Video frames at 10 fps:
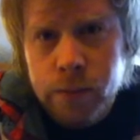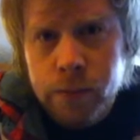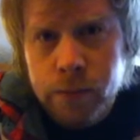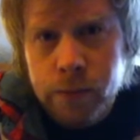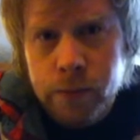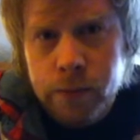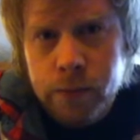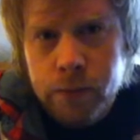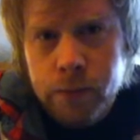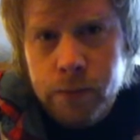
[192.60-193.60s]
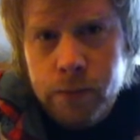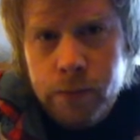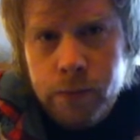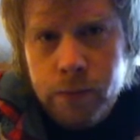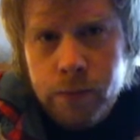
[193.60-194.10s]

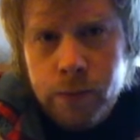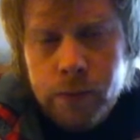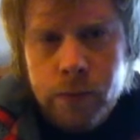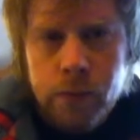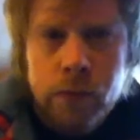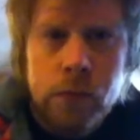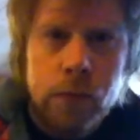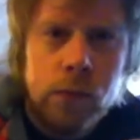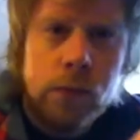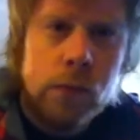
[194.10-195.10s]
(no one is talking)